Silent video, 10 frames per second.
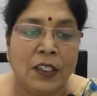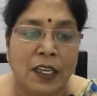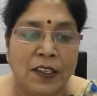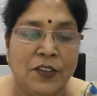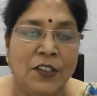
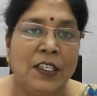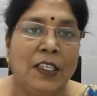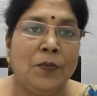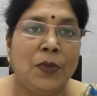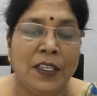has
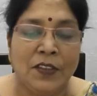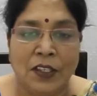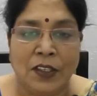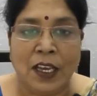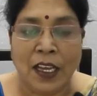taken place
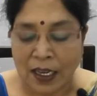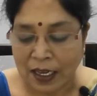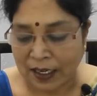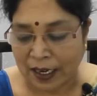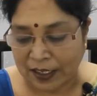in the
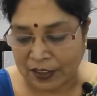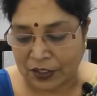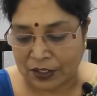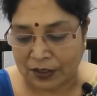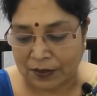
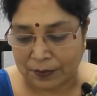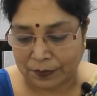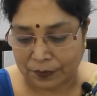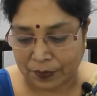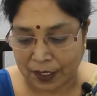writer.
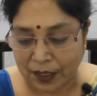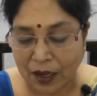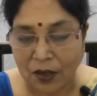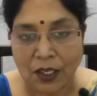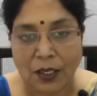
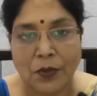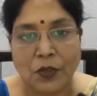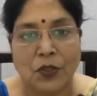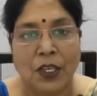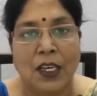Now come
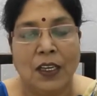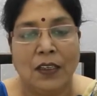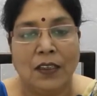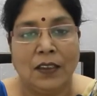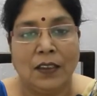to the
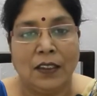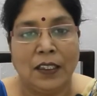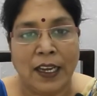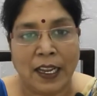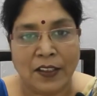
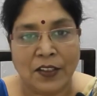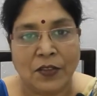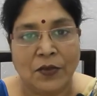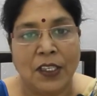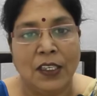
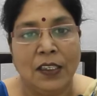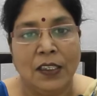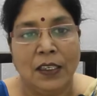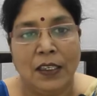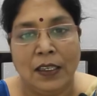next one,
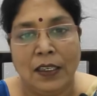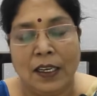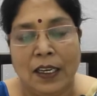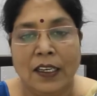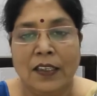
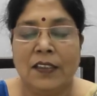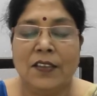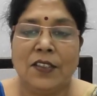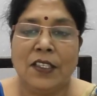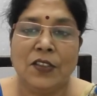
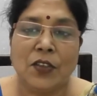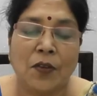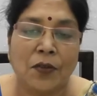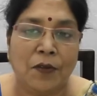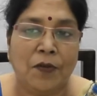characteristics
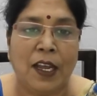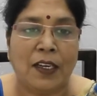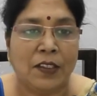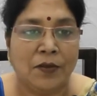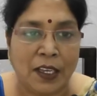of
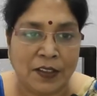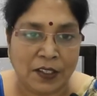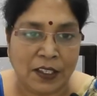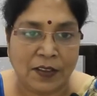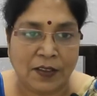reflective
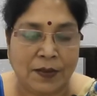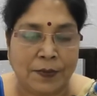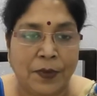essays.